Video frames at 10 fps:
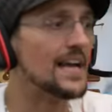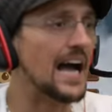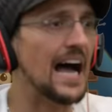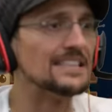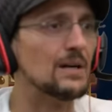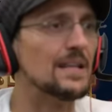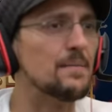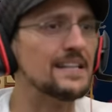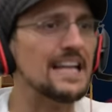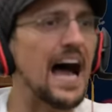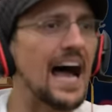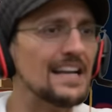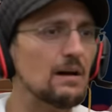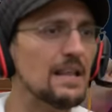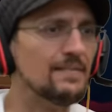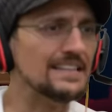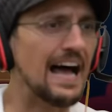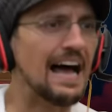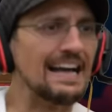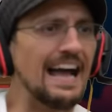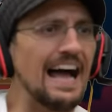Wait, guys, don't let me die. Don't let me die,